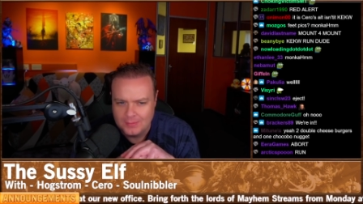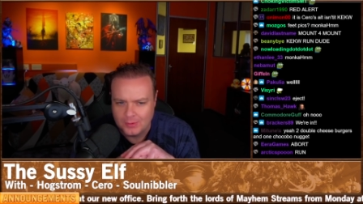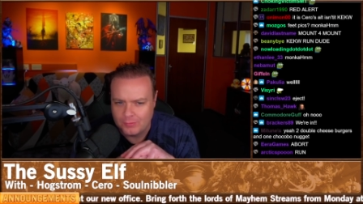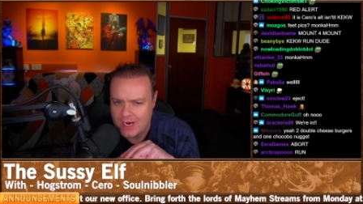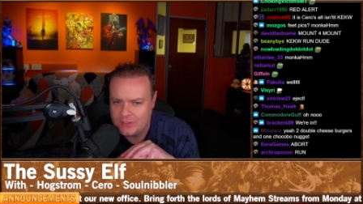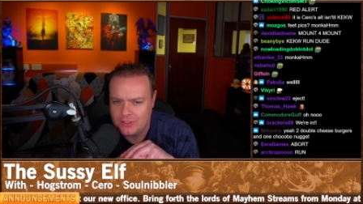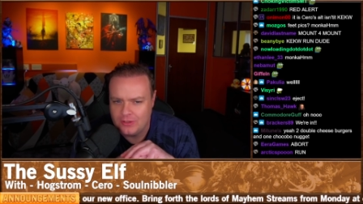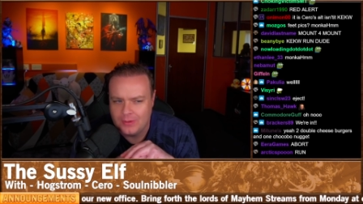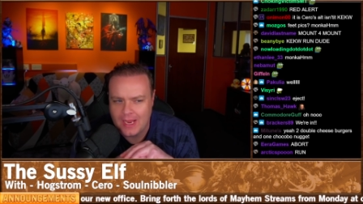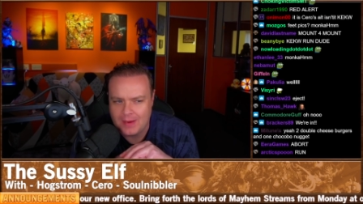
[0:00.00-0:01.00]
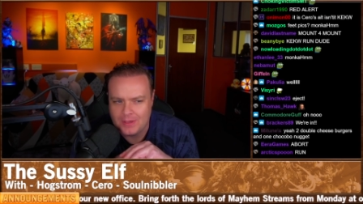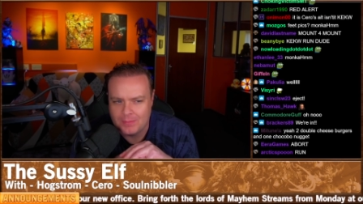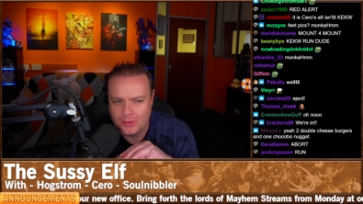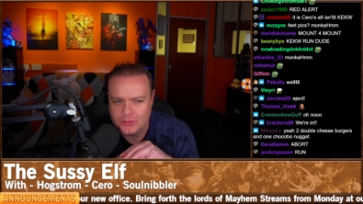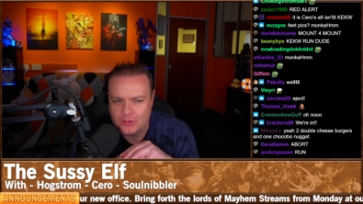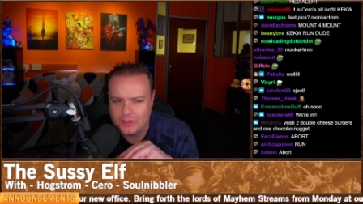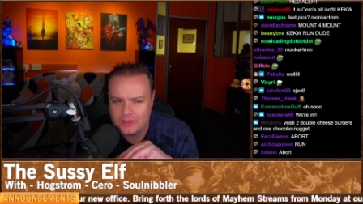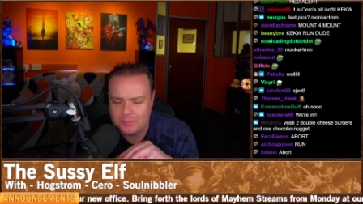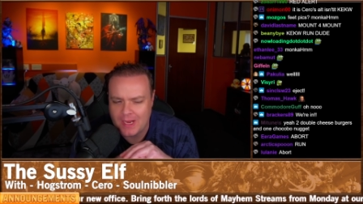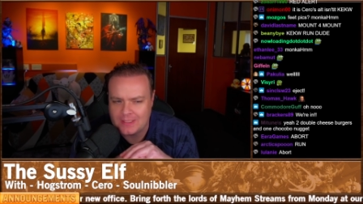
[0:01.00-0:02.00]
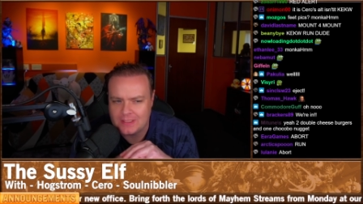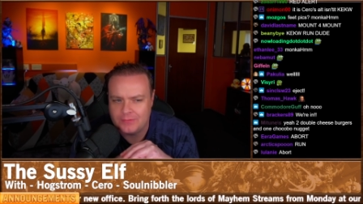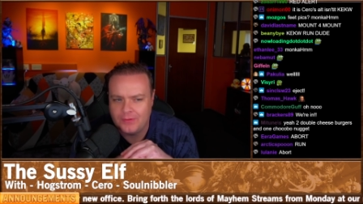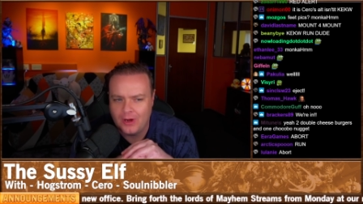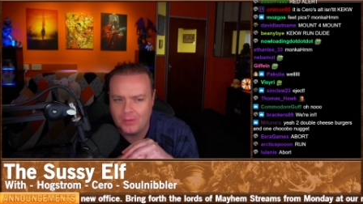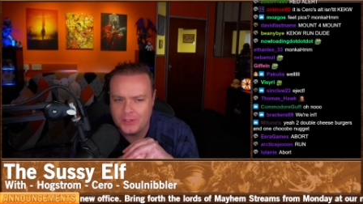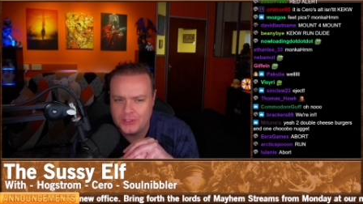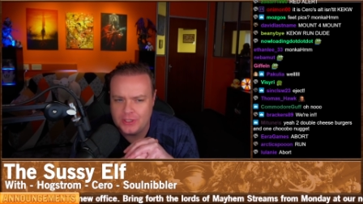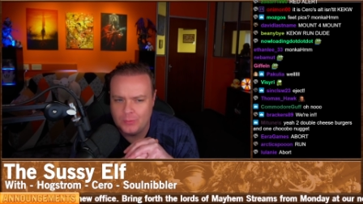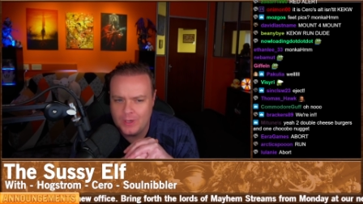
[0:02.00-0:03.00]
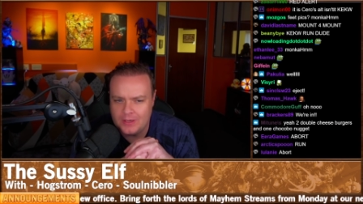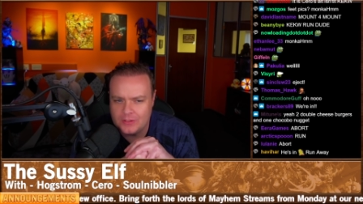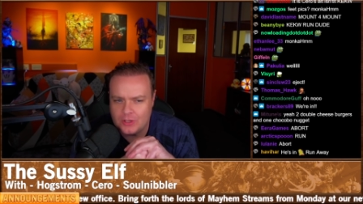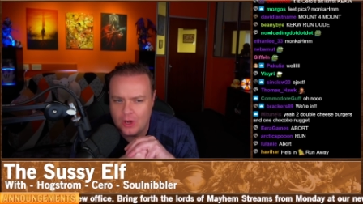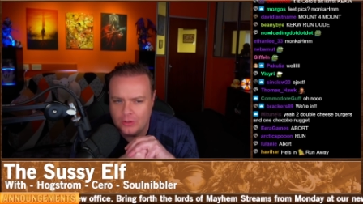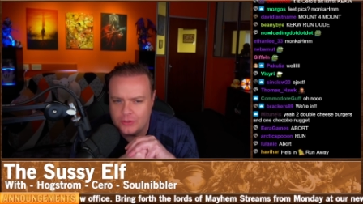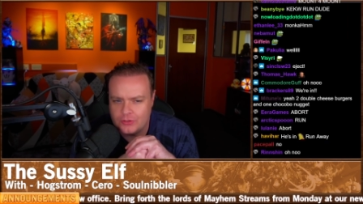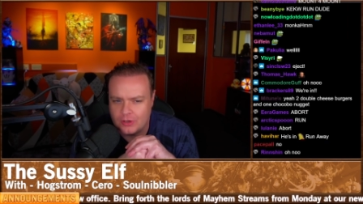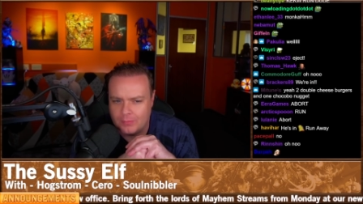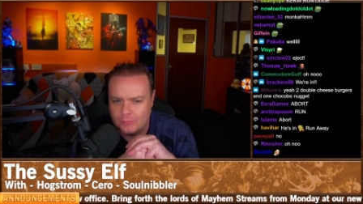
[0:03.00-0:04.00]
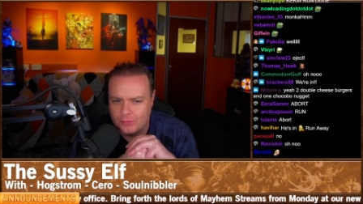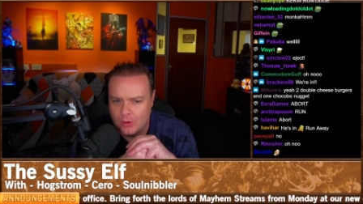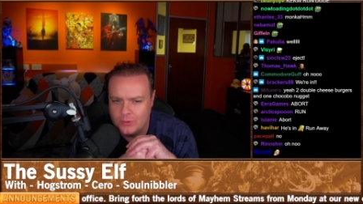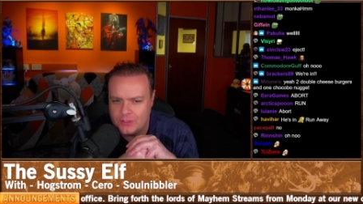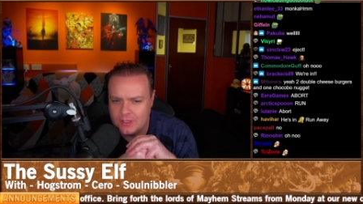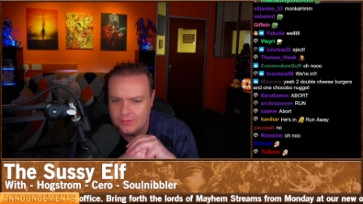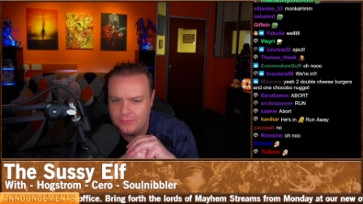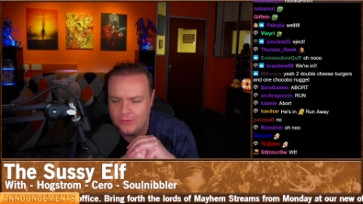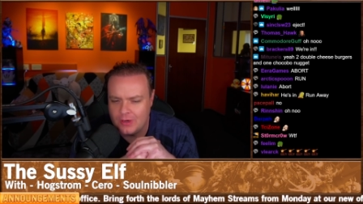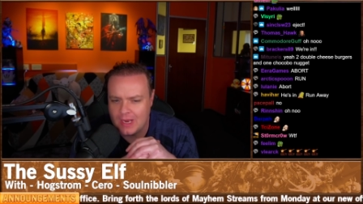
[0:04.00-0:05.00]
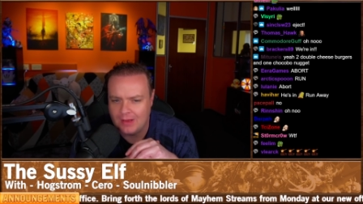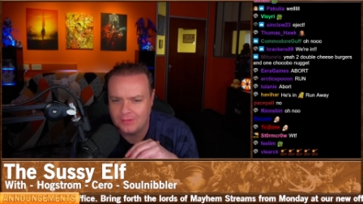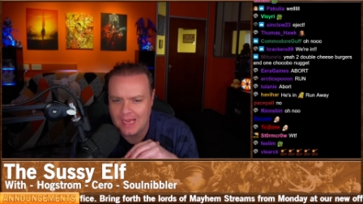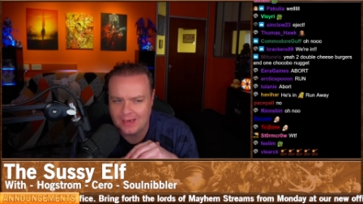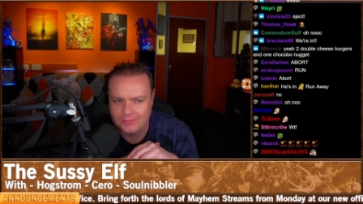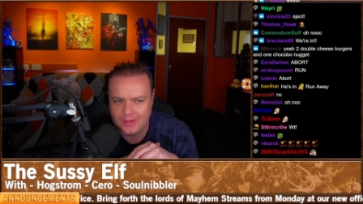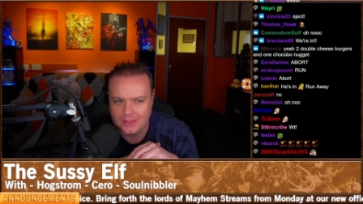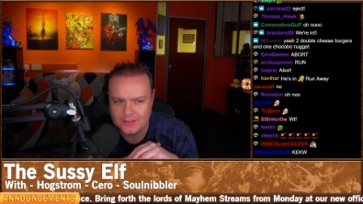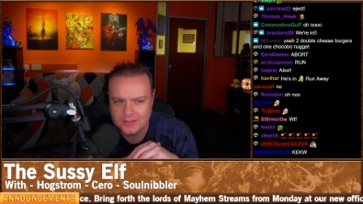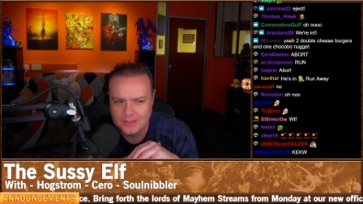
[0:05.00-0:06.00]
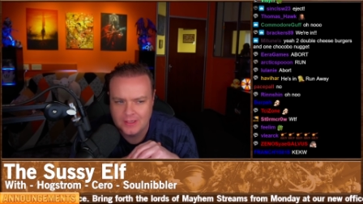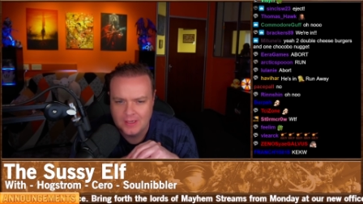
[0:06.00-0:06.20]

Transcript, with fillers: But rescue came in the most unexpected form as she witnessed Hogstrom roasting the fuck out of Lalafels,